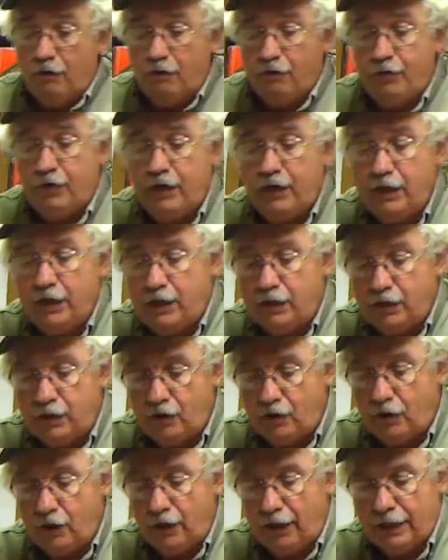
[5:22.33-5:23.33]

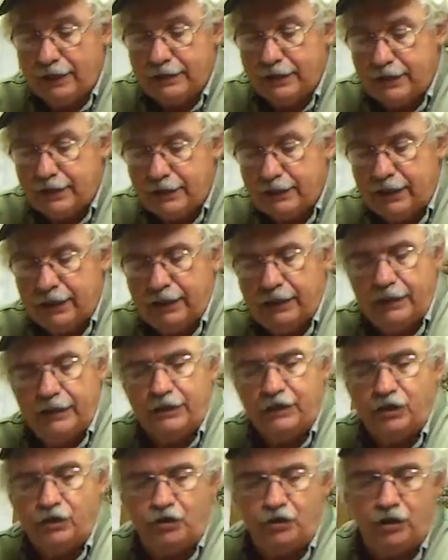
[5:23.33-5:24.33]
this, as I said,
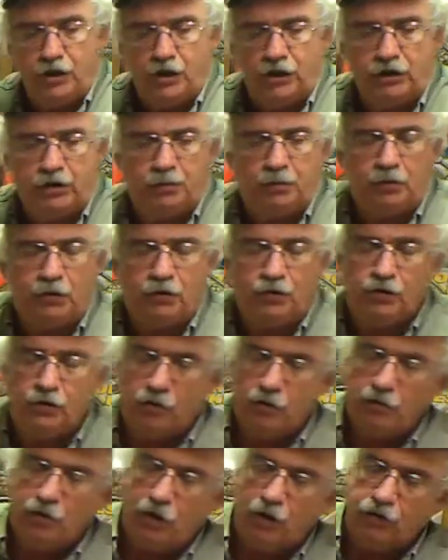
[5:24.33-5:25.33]
it's adjustable,
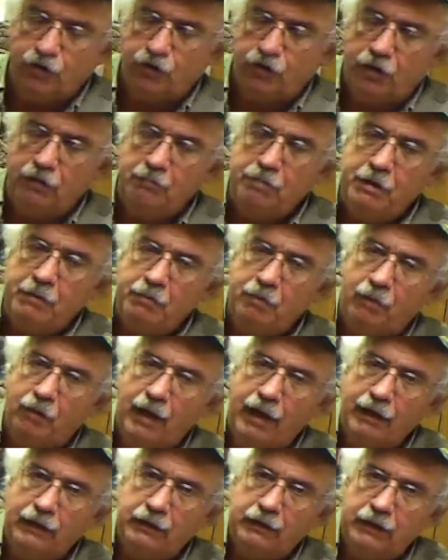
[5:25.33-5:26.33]
so because some people
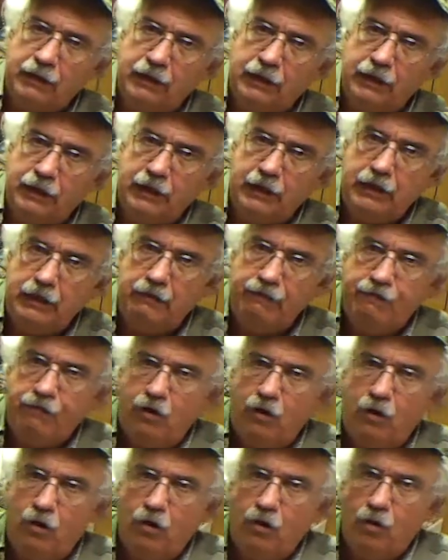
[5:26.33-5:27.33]
like to lean
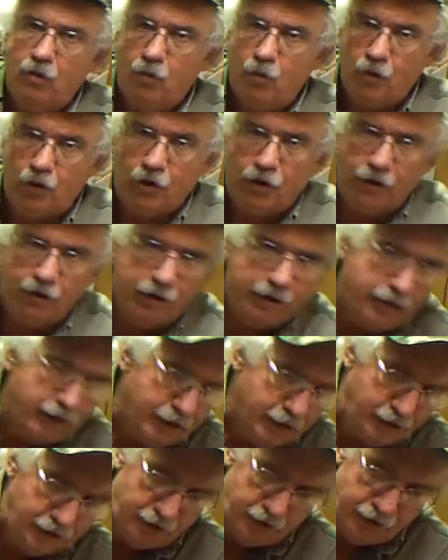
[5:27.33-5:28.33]
forward
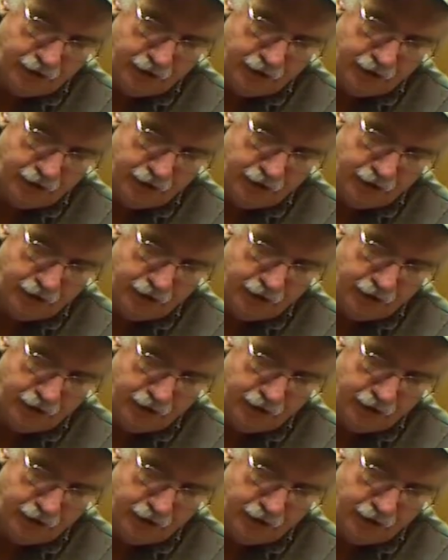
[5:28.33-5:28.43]
into